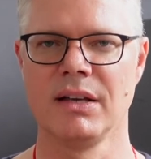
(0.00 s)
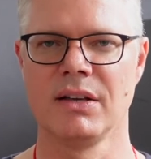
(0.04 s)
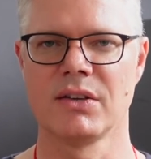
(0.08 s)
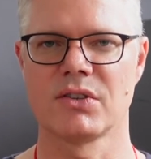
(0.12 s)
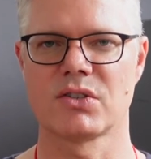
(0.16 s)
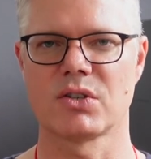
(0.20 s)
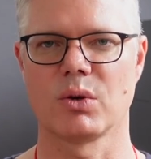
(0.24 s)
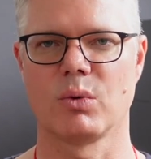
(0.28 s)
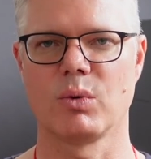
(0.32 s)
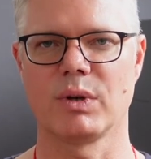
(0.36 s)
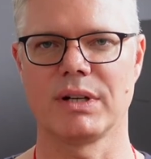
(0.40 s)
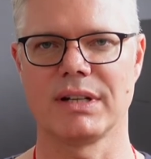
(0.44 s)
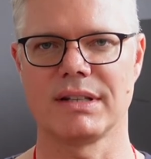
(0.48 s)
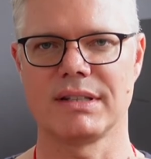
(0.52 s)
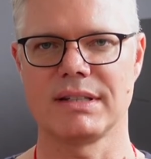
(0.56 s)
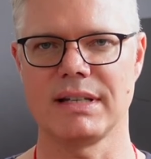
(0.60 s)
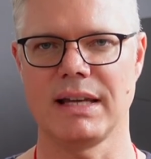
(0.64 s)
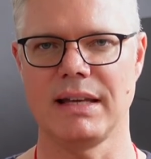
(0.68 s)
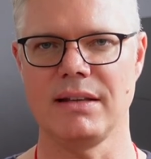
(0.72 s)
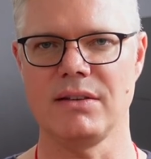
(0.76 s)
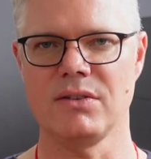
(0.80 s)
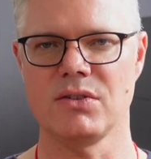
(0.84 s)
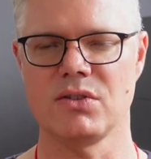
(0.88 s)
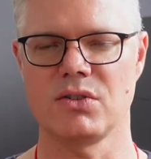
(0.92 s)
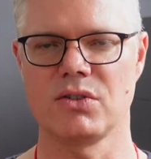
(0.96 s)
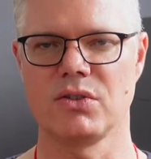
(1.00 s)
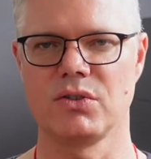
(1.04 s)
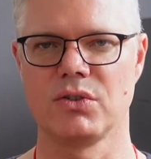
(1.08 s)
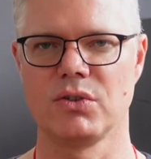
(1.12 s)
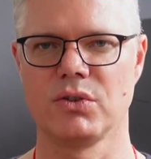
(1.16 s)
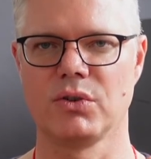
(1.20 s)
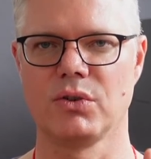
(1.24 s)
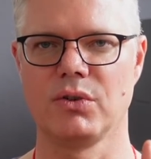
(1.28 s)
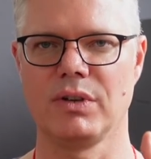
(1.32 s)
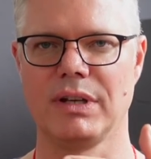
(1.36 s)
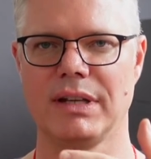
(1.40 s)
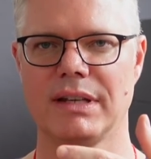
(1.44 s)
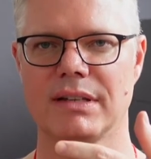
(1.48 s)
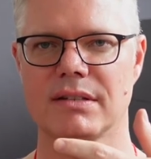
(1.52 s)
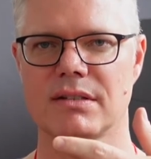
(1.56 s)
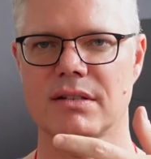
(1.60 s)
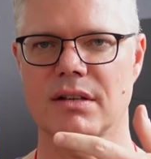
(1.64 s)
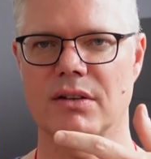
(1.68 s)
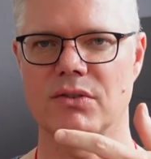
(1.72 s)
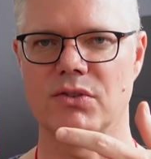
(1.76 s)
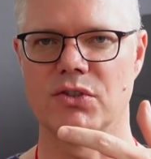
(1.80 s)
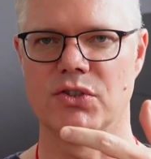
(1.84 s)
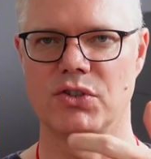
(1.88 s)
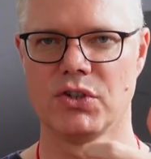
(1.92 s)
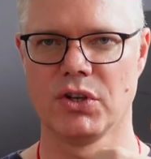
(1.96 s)
So what it tends to do is
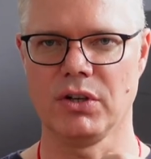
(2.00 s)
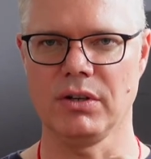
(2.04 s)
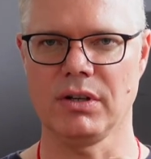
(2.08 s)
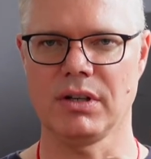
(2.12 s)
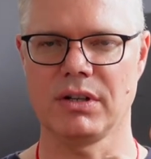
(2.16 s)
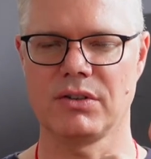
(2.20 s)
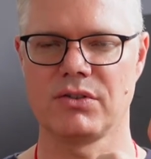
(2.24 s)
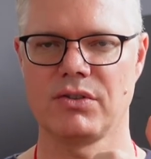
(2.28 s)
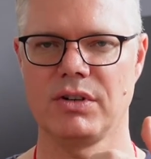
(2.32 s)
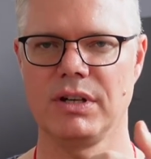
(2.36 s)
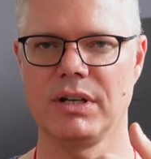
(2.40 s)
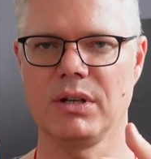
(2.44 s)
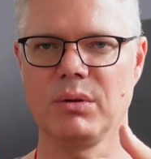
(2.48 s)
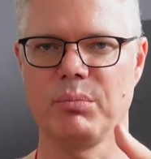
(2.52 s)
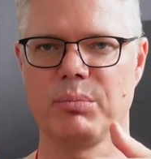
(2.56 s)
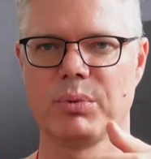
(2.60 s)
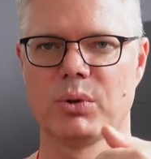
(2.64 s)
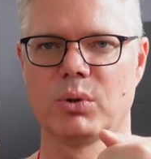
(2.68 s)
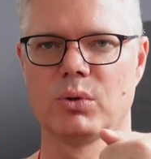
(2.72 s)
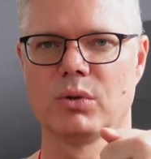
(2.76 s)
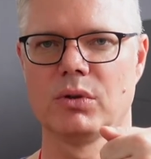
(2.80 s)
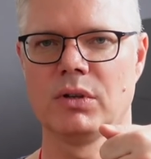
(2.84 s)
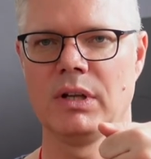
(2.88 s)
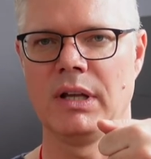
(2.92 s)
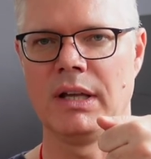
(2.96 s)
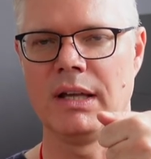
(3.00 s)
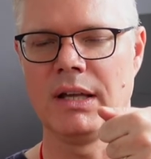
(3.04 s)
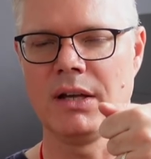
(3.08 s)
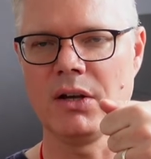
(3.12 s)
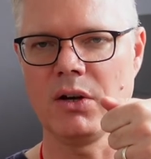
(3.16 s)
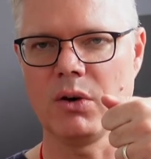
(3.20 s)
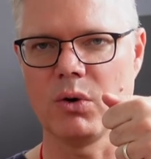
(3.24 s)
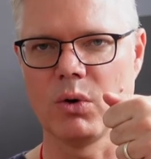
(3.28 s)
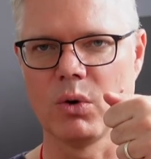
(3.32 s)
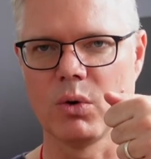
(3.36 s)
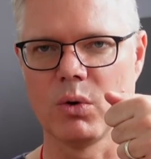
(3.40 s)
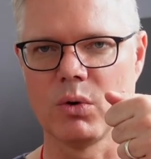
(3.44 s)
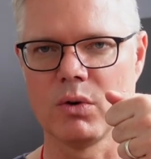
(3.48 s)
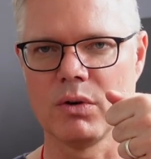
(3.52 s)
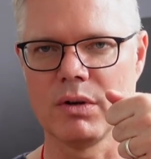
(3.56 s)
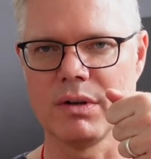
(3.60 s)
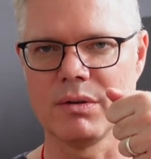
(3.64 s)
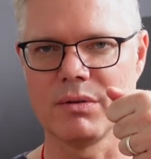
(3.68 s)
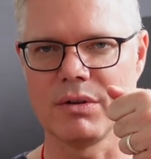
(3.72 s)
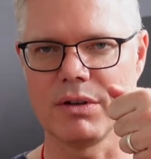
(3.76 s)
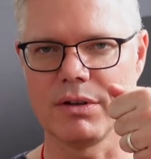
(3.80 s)
jerk a trigger pull or